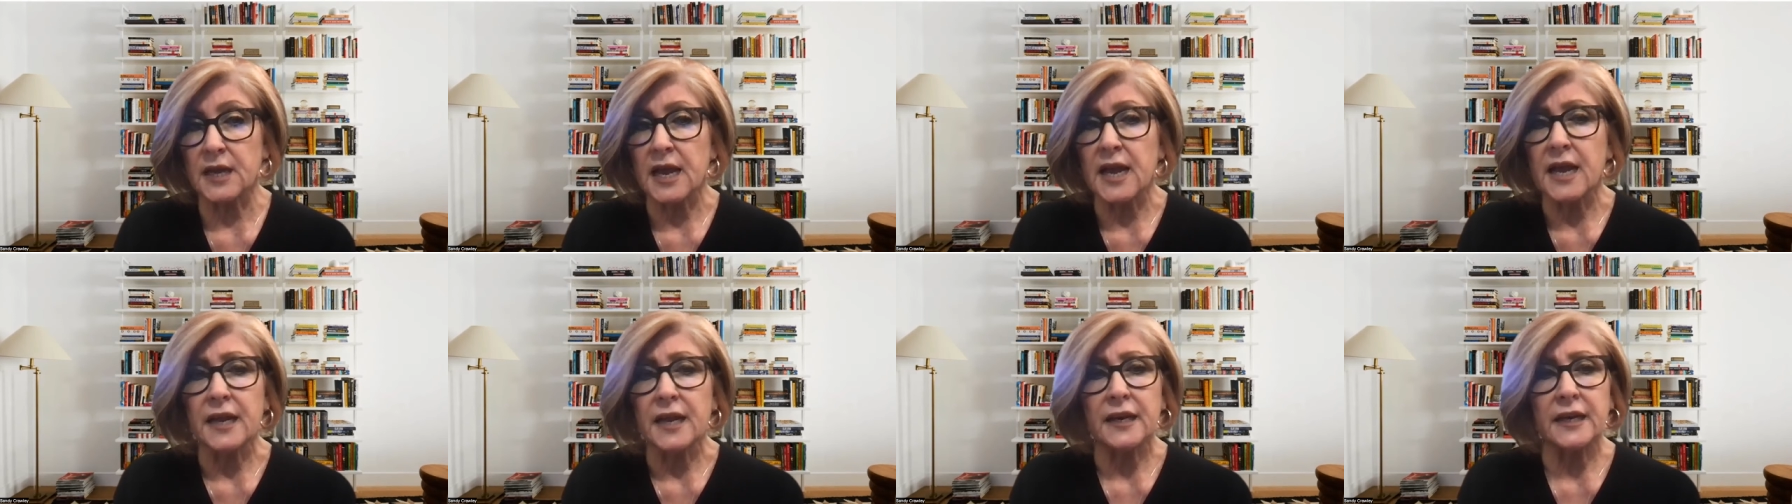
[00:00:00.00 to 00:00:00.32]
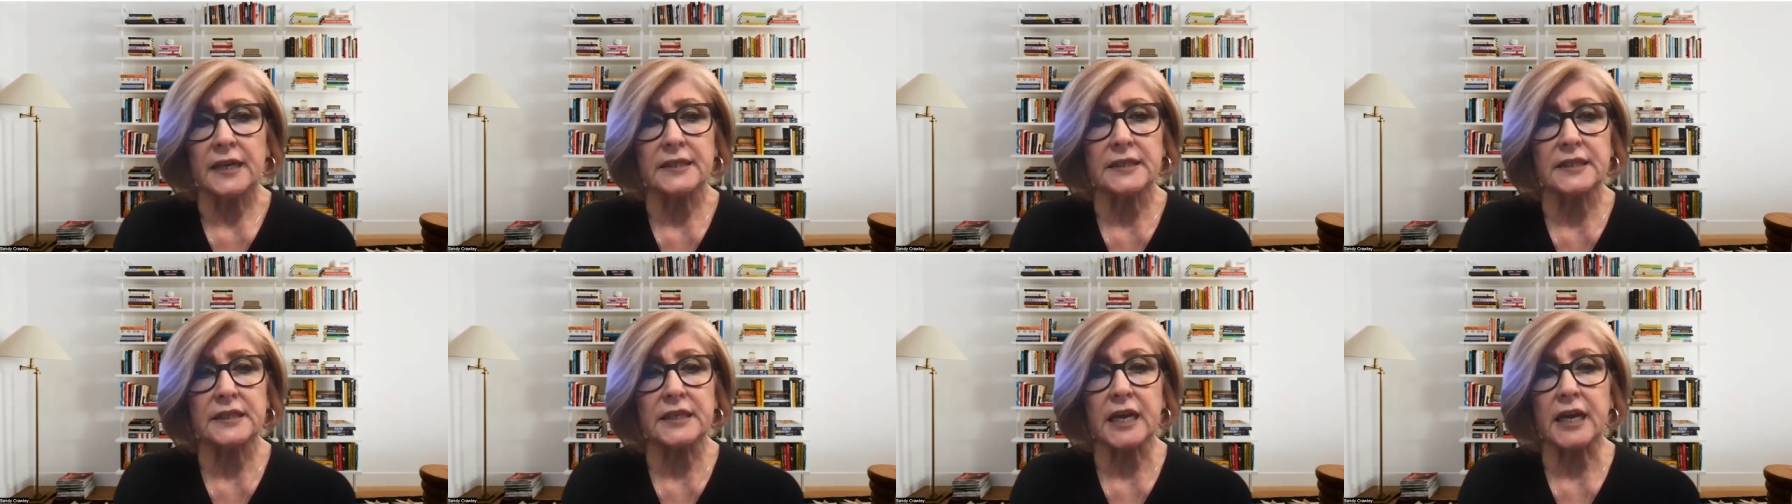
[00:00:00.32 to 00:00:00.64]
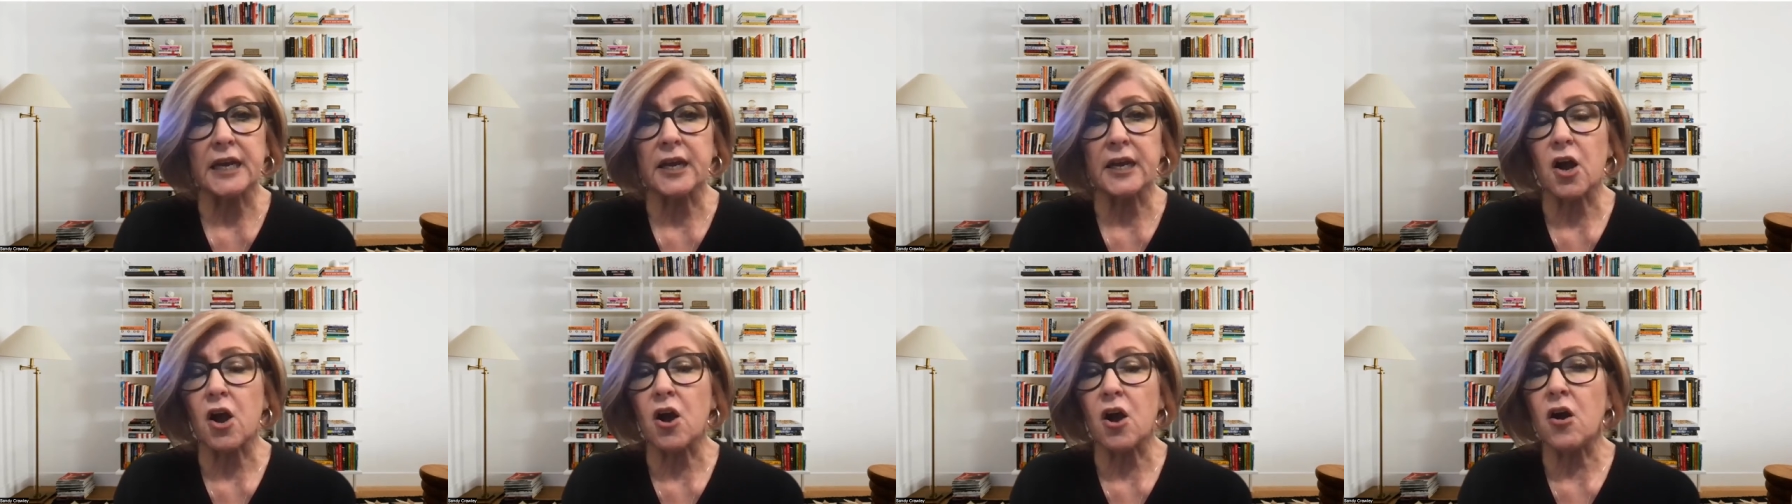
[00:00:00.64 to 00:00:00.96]
Let's take
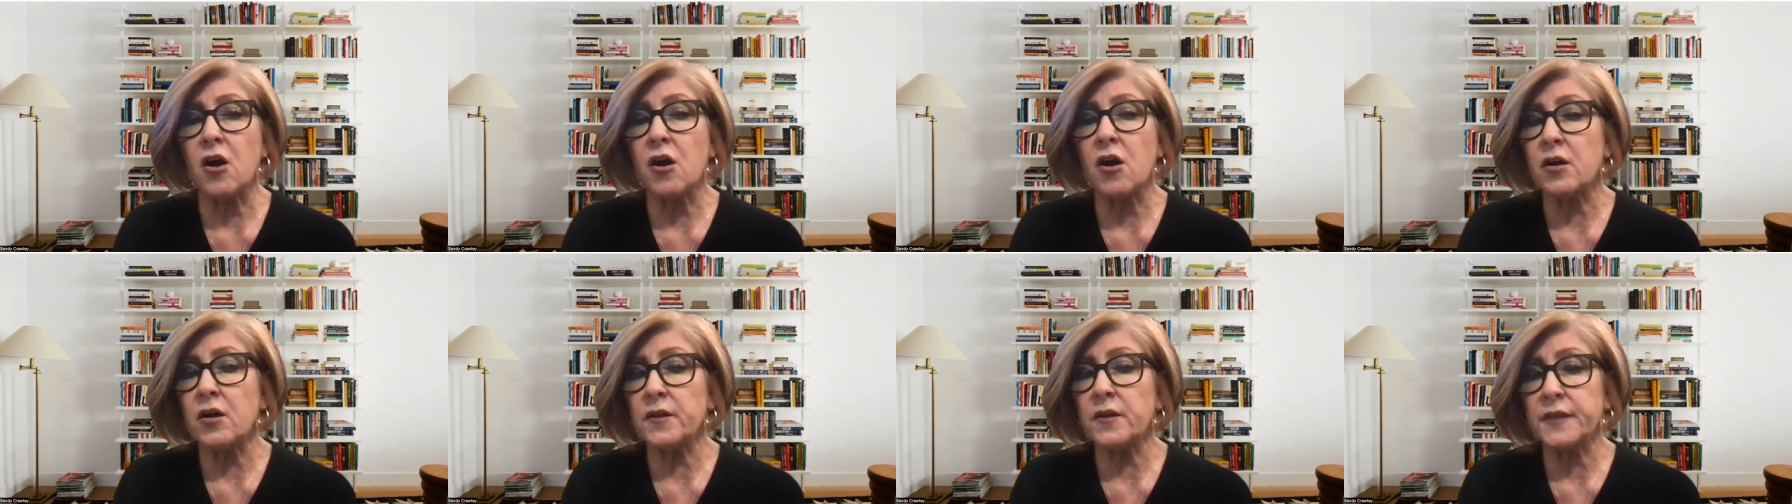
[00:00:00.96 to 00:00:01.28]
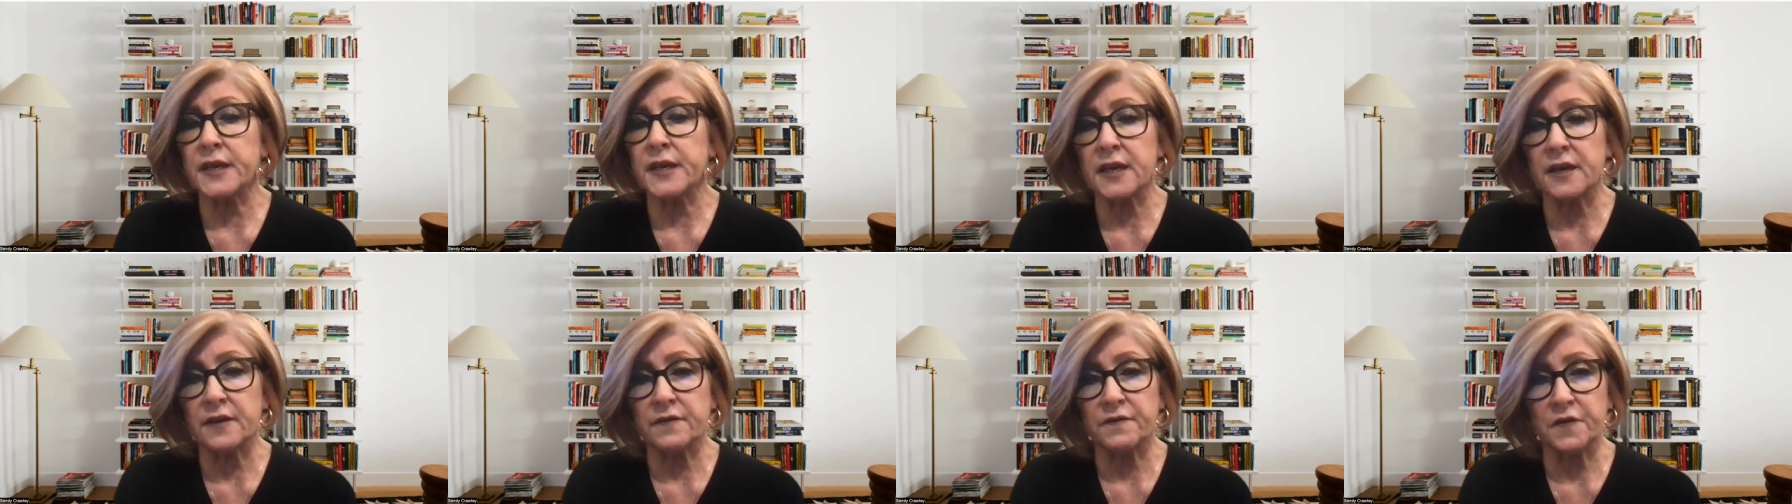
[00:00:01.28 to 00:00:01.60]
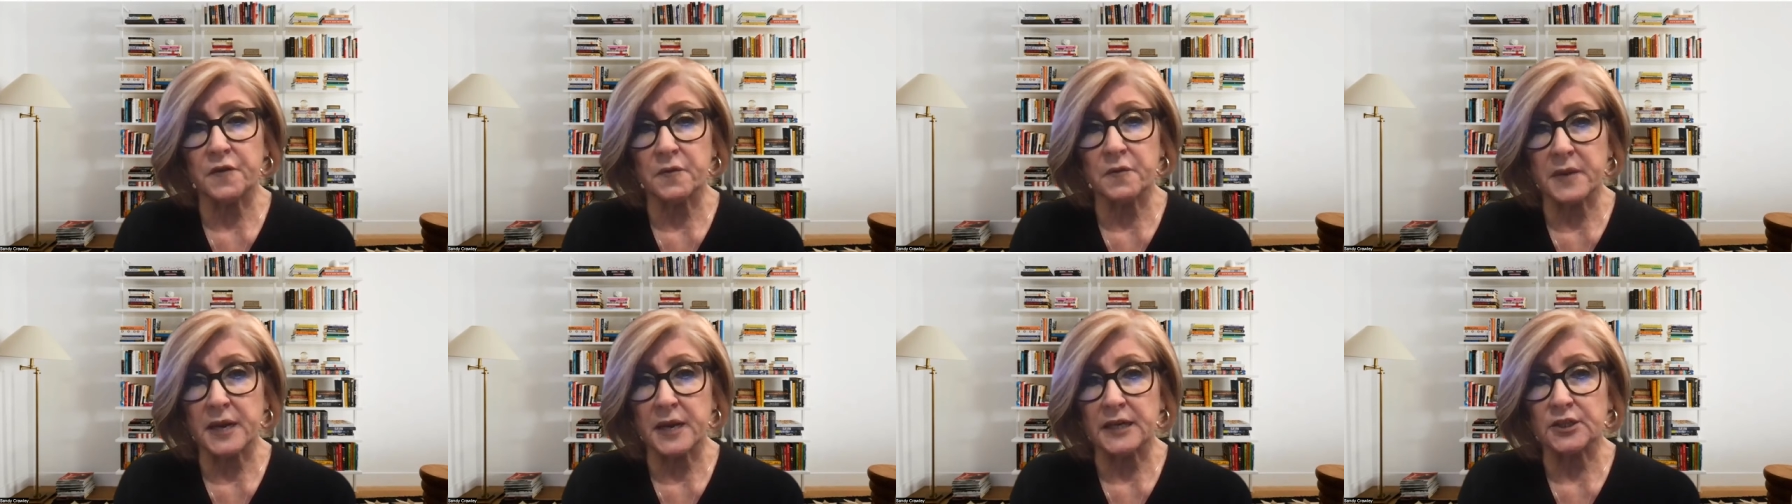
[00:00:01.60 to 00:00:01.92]
all the
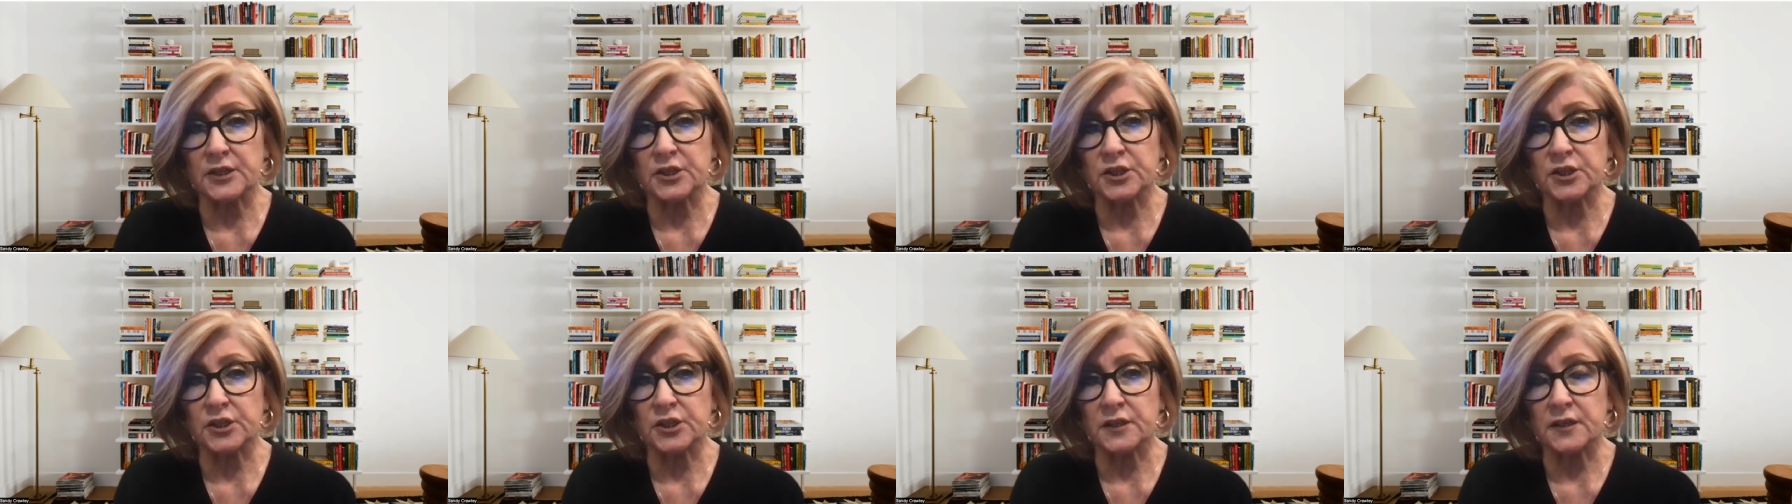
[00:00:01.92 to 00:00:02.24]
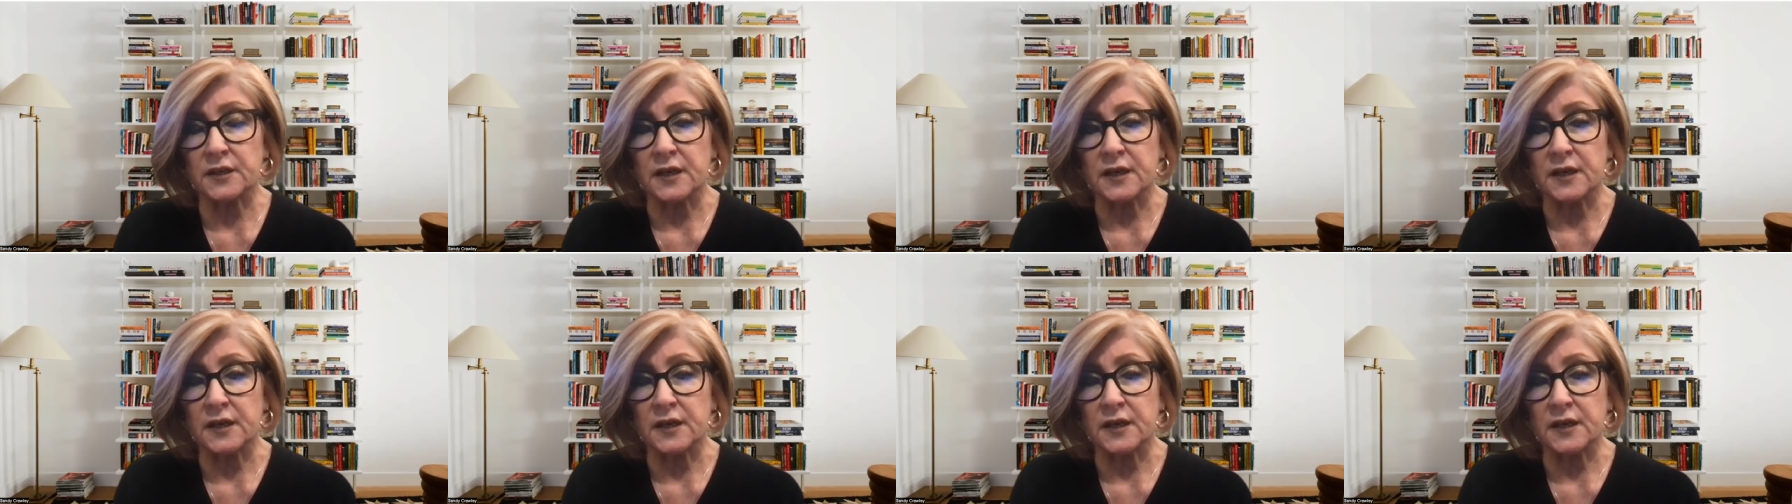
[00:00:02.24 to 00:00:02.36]
information